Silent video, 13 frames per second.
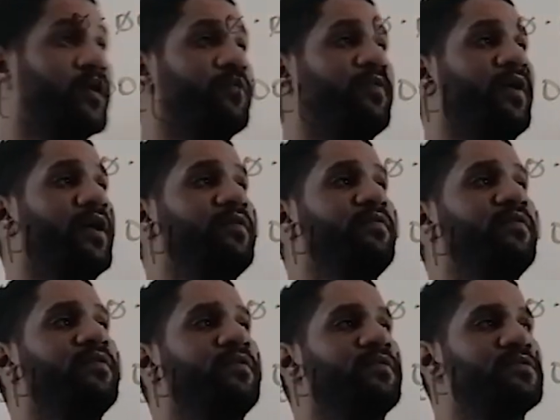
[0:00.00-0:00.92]
power 5.
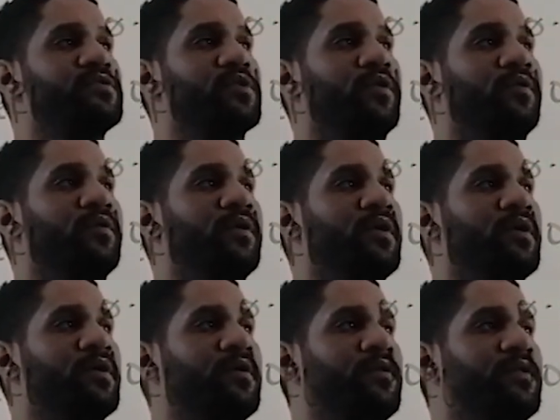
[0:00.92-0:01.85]
So
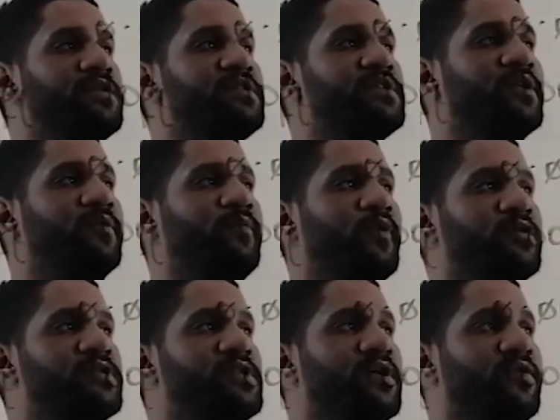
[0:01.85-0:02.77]
this
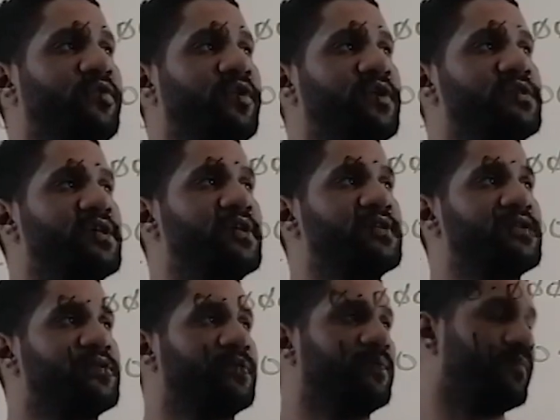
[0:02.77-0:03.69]

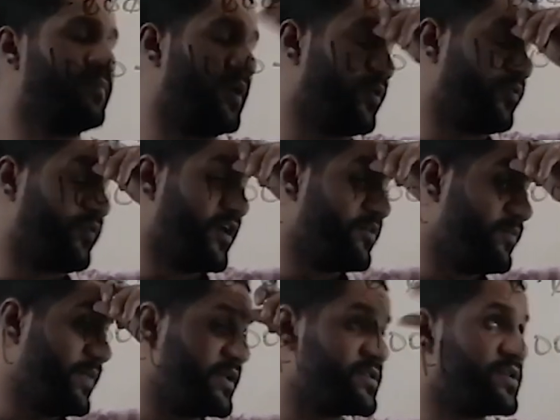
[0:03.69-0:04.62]
0.036 power 5
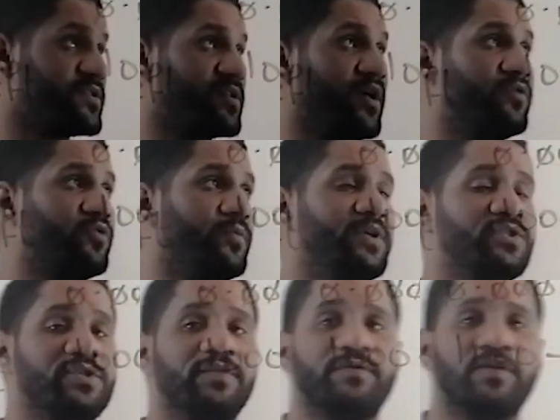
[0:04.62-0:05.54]
means it's going to be
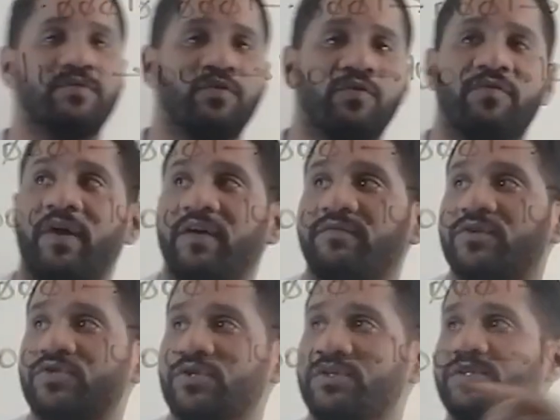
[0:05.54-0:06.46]
shifted for 5
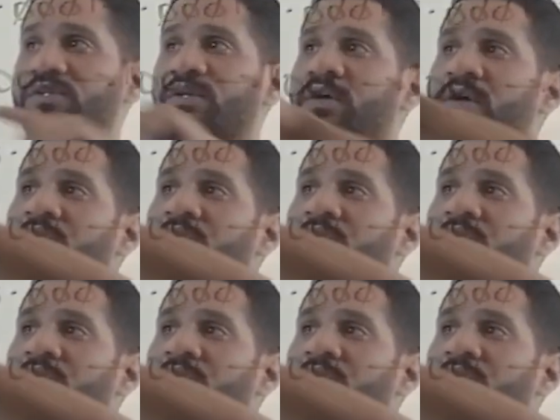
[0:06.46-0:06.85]
digits,